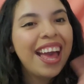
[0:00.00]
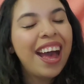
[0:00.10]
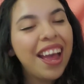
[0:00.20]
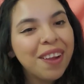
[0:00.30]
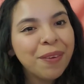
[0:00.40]

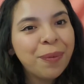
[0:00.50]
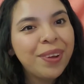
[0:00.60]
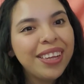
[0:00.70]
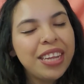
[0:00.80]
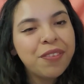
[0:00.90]
Hi
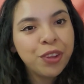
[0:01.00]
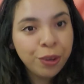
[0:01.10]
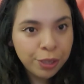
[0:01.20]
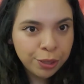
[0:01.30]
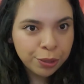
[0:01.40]
everyone, if
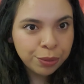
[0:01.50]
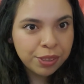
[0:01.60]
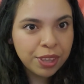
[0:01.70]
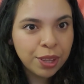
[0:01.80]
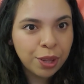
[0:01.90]
you're new
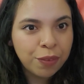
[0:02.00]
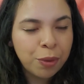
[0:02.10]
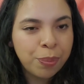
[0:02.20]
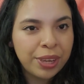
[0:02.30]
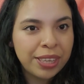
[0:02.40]
to the
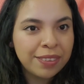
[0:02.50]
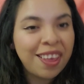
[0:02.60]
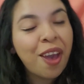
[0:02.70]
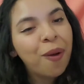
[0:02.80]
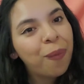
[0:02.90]
CLOVO
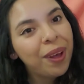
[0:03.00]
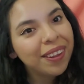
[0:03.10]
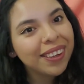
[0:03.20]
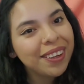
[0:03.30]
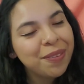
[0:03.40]
Breeze,
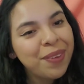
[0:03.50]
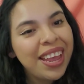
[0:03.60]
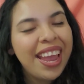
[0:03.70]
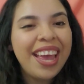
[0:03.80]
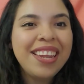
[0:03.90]

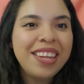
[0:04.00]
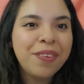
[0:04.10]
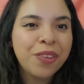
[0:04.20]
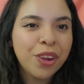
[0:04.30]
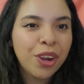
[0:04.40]
welcome. And
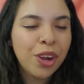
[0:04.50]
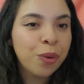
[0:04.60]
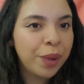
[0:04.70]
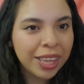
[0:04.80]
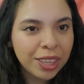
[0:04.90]
if you're a
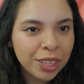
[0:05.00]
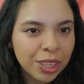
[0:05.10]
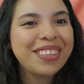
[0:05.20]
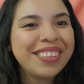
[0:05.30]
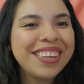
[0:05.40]
regular